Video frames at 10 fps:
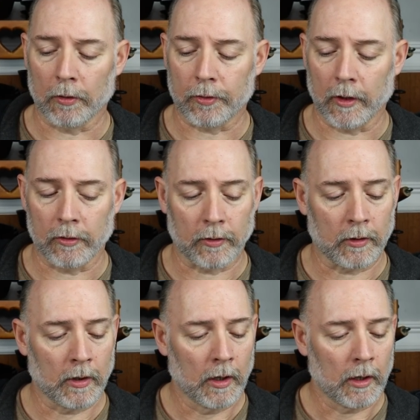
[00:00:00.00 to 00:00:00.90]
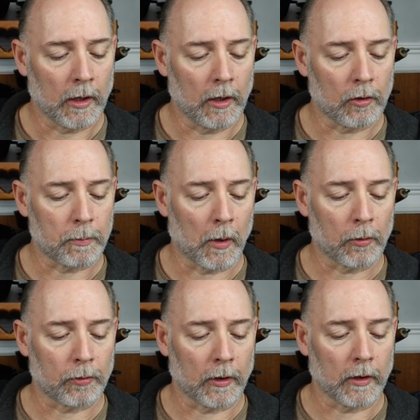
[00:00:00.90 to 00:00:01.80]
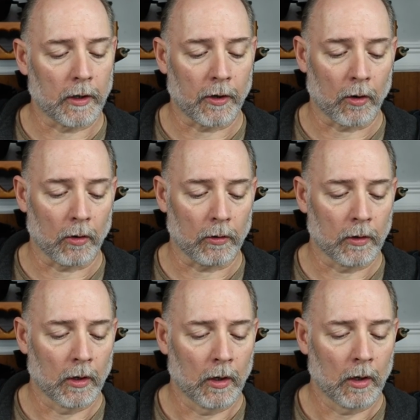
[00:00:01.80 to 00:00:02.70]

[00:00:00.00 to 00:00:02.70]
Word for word: seasoned, it is mostly inert.